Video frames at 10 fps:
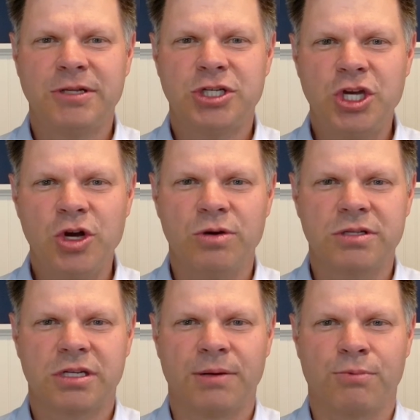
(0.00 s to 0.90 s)

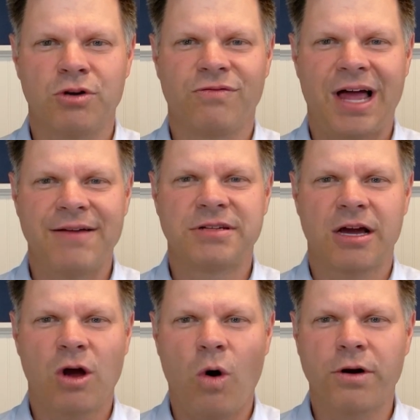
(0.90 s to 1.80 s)
used to prove
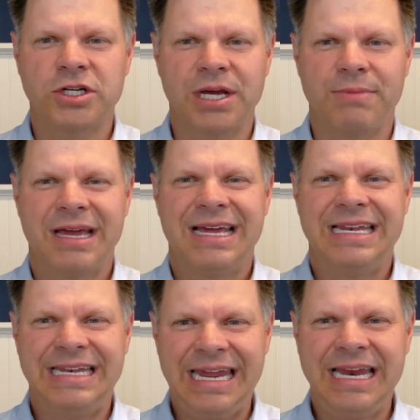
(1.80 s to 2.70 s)
livestock ownership
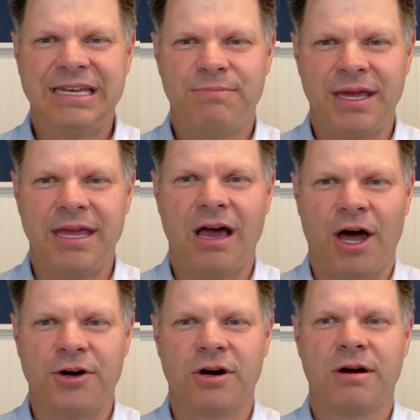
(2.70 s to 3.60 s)
need to be
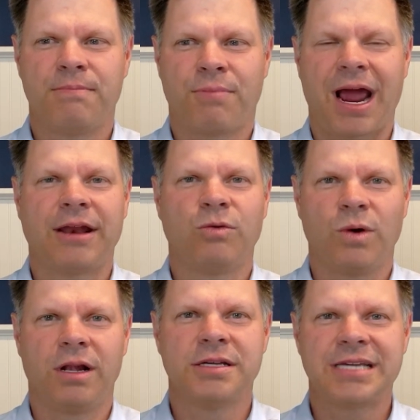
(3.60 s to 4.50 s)
under Brandon
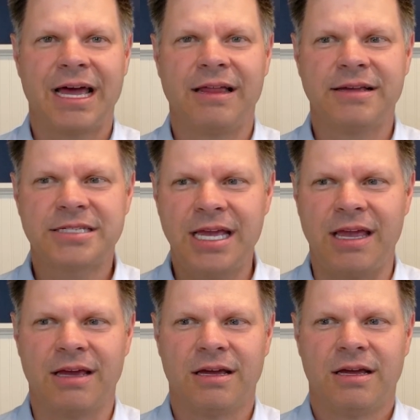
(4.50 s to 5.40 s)
Willis
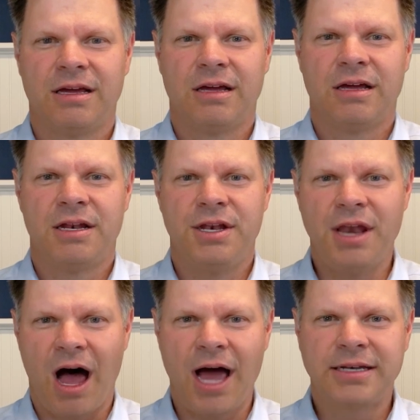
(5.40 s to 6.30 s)
LLC,
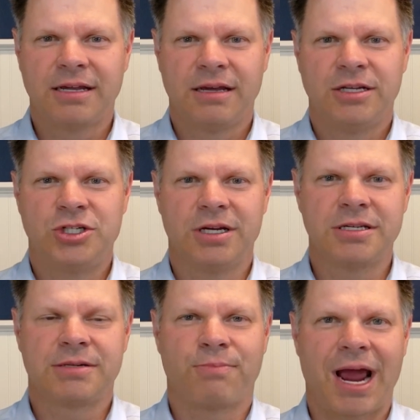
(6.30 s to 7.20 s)
not
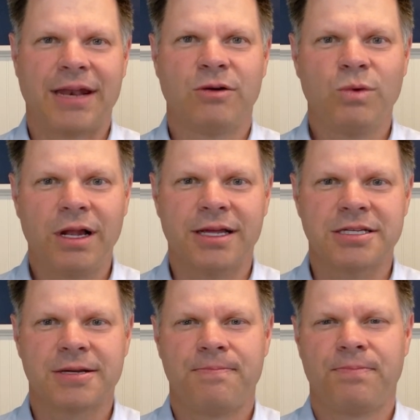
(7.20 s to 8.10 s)
just Brandon
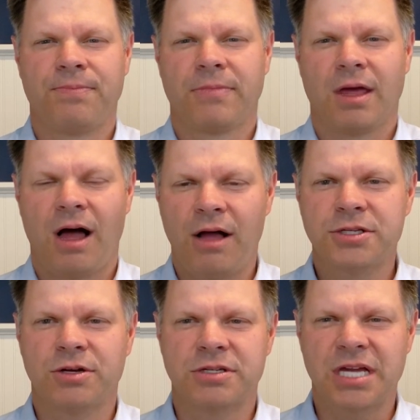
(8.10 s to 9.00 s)
Willis.
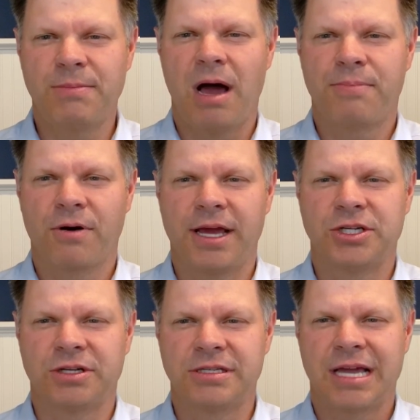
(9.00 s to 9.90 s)
Also, some
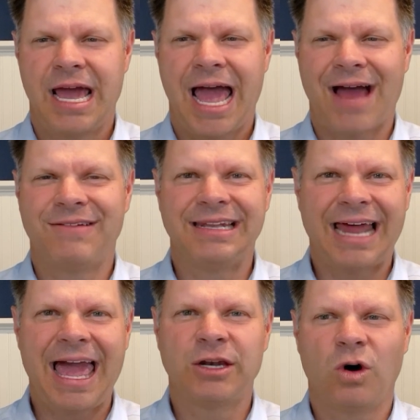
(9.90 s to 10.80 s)
operations have a
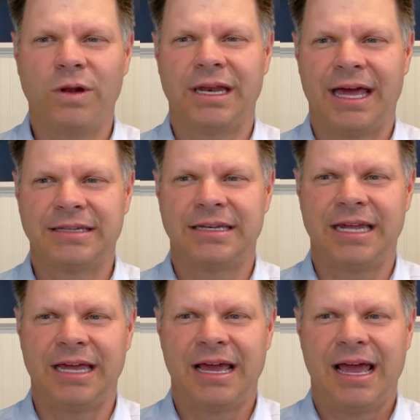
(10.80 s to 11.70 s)
landholding
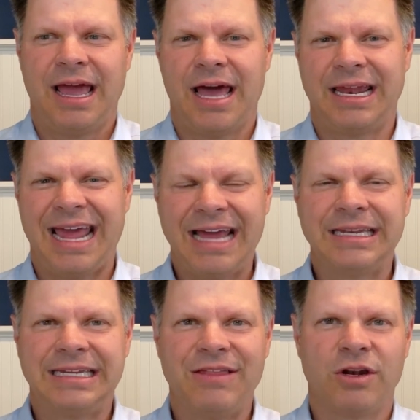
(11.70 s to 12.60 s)
entity and an
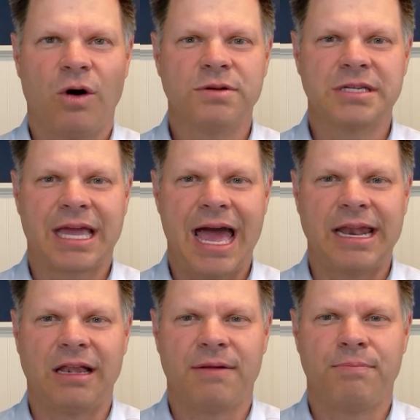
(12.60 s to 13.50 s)
entity that owns the
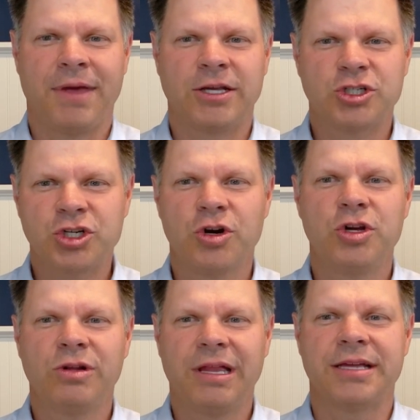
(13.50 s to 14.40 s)
cattle. Make sure
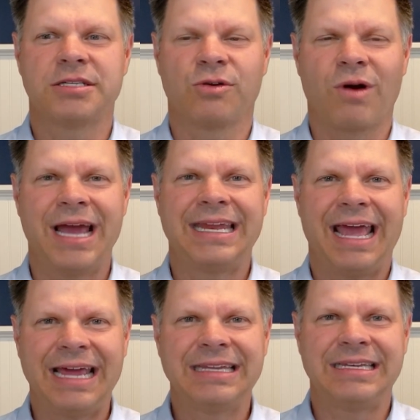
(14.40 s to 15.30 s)
you list the right
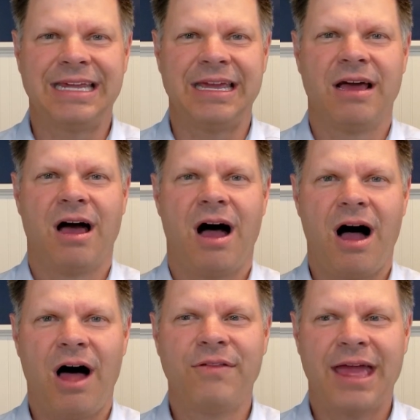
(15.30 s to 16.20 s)
entity
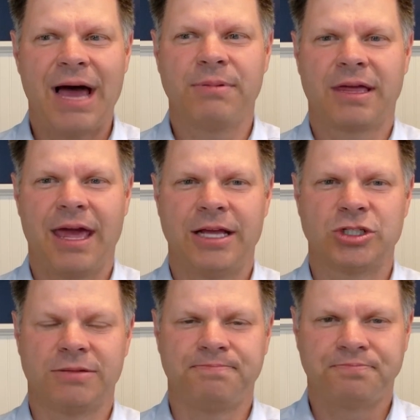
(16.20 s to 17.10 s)
on the
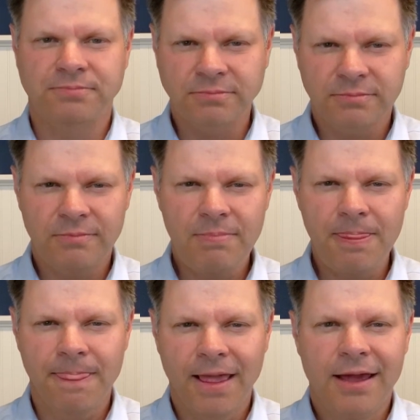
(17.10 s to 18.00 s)
application.
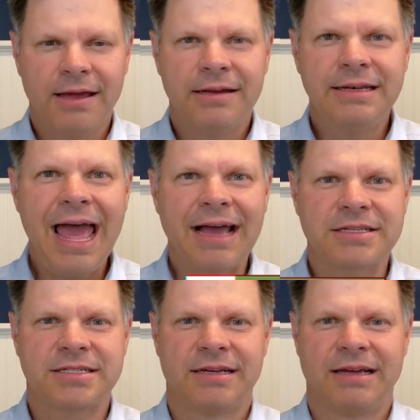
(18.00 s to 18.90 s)

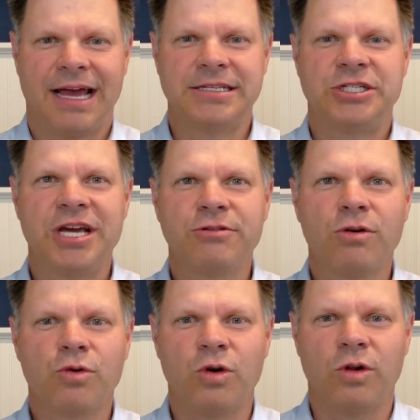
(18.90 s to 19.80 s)
Next, as a general
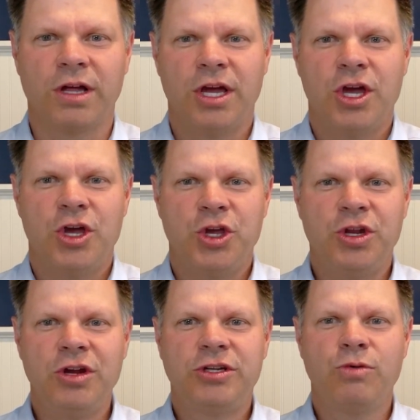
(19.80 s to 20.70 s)
rule, you
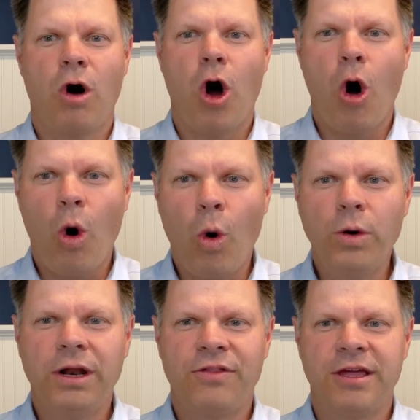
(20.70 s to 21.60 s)
need to
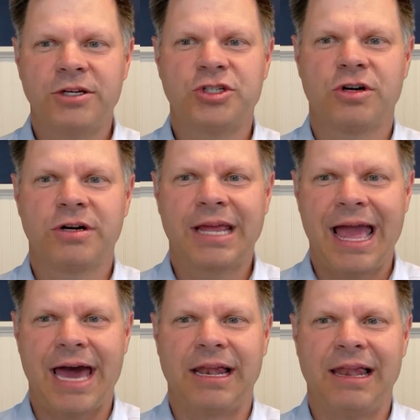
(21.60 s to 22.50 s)
own the insured
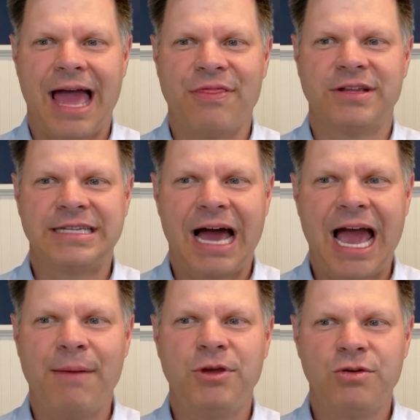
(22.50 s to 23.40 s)
cattle at the
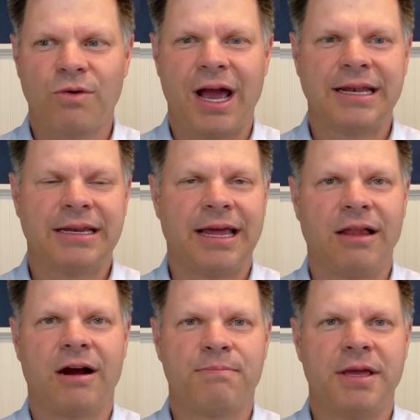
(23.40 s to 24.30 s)
time you write an
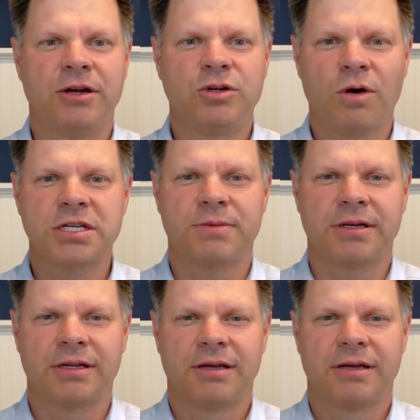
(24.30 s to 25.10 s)
LRP endorsement.